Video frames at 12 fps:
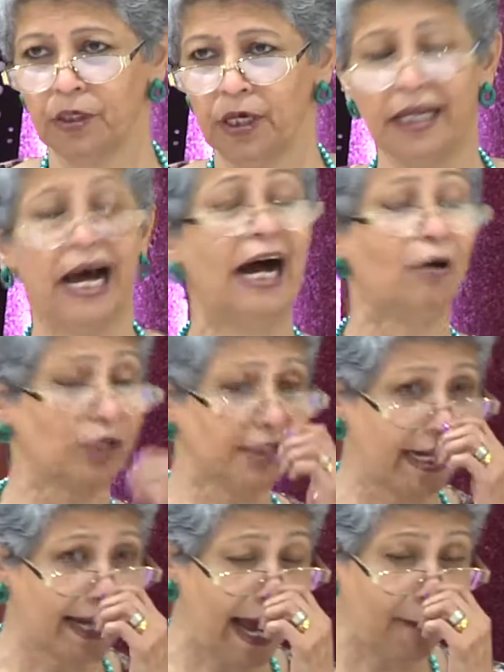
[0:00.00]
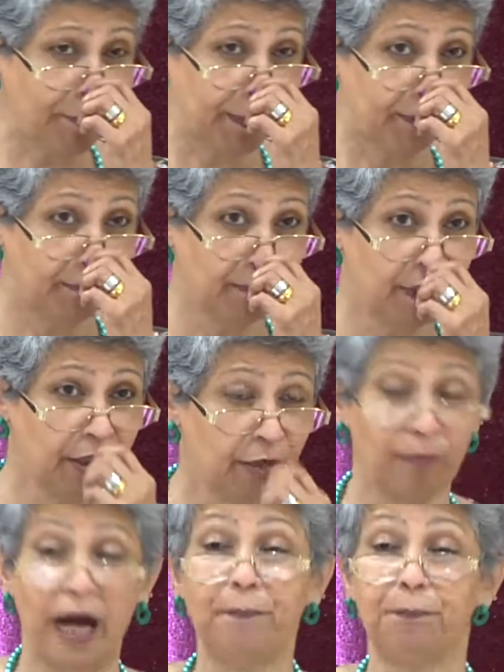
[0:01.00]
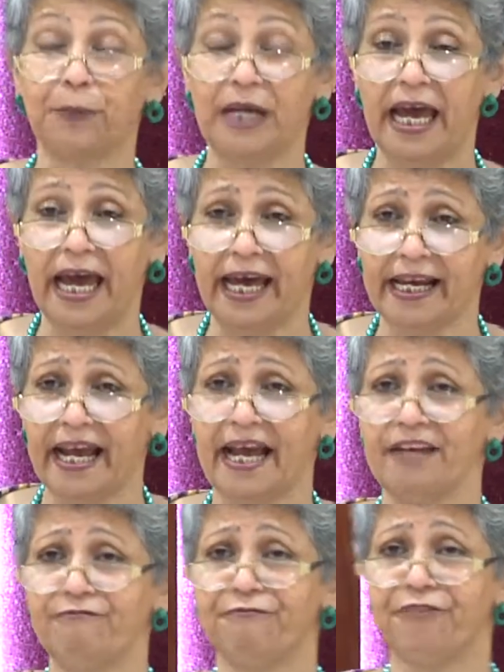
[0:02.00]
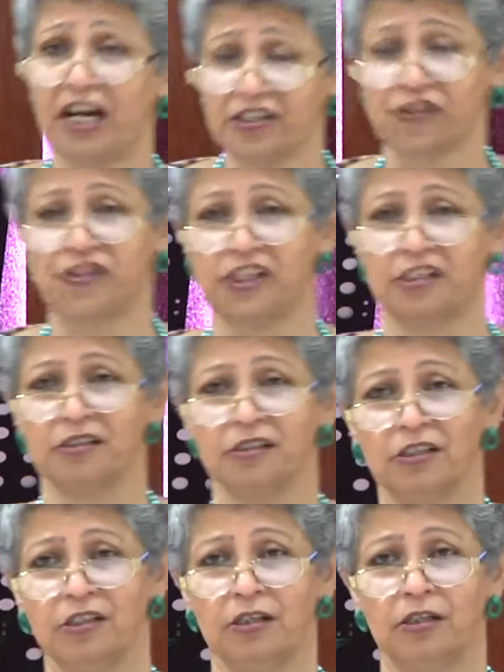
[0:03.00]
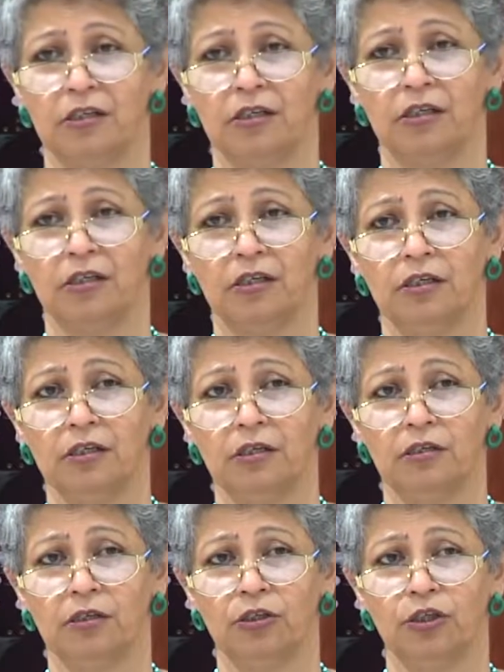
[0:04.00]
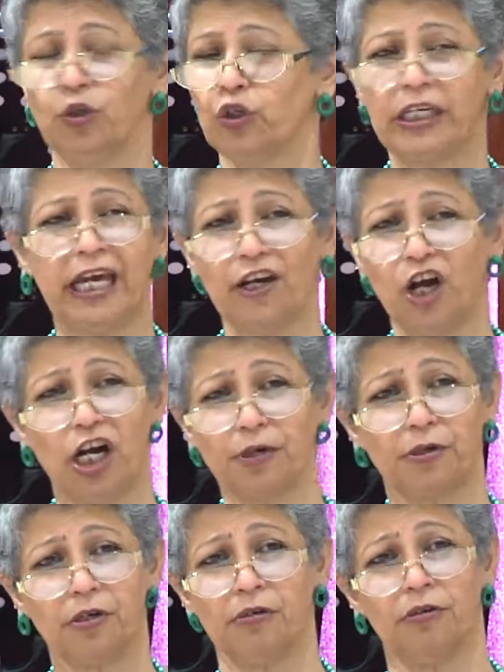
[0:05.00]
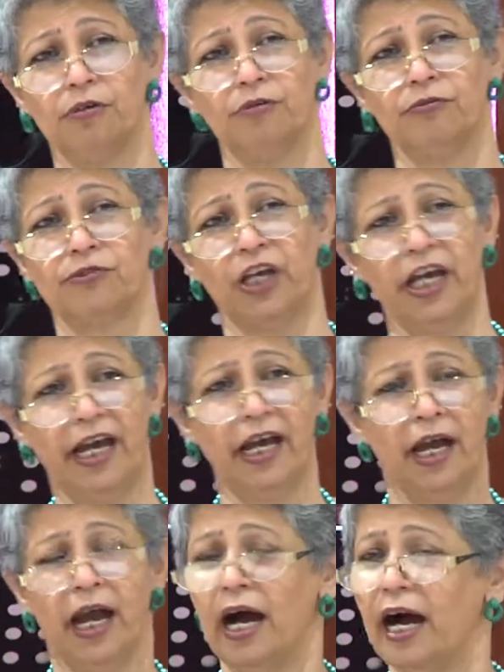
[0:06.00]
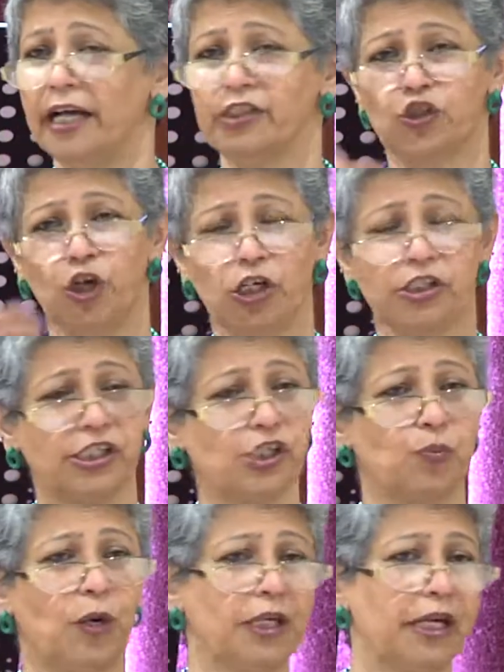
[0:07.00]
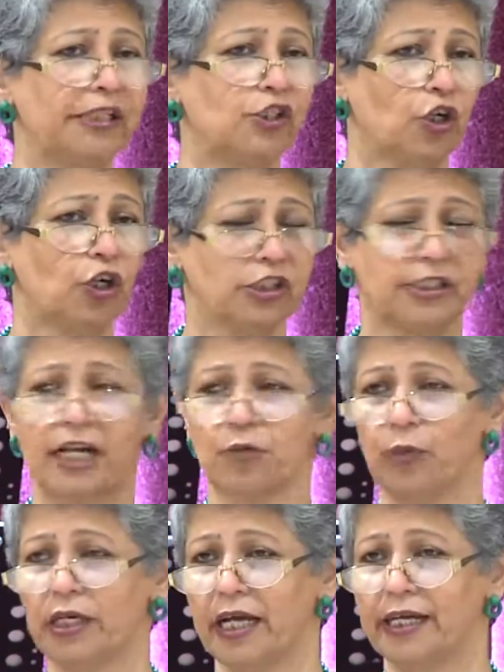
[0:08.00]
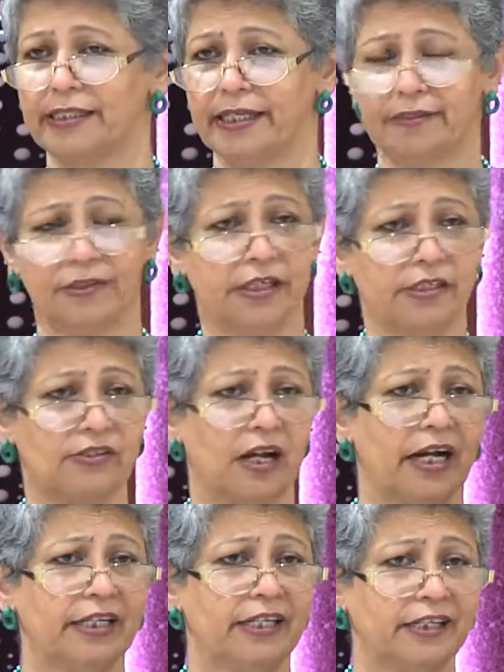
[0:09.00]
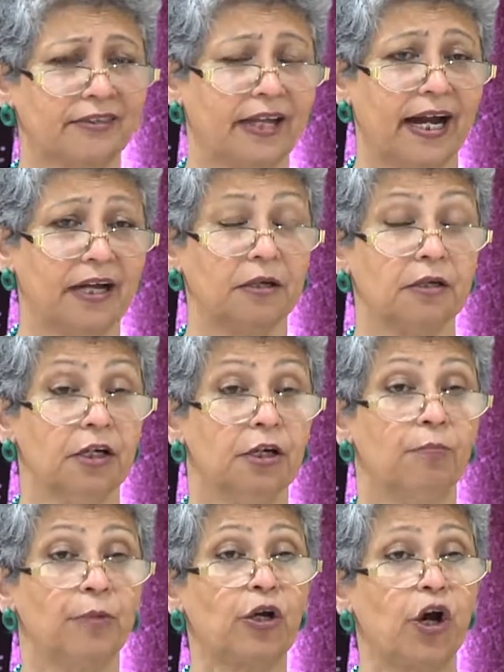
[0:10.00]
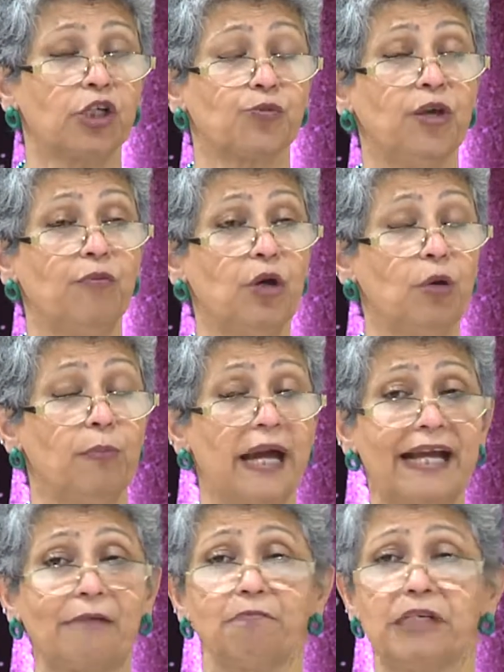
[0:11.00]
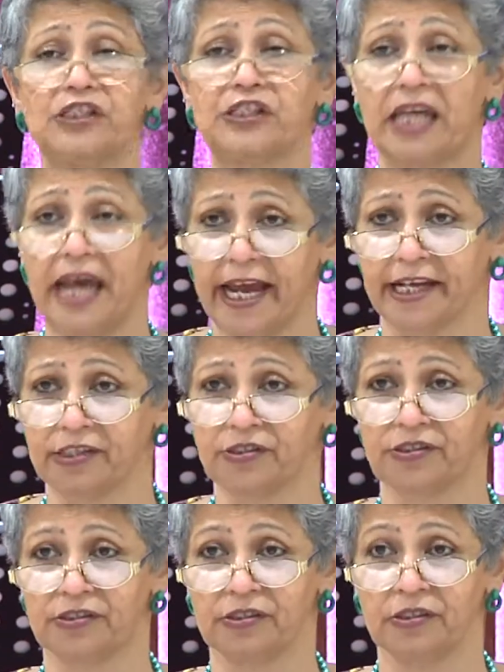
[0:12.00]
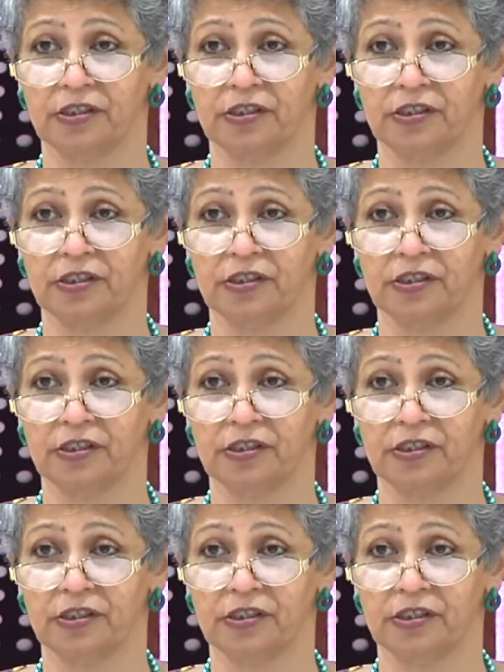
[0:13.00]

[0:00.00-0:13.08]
And how did that happen? By prayer and fasting. You cannot say, I chose this one, I chose that one, I did this, I did that, because we will make mistakes.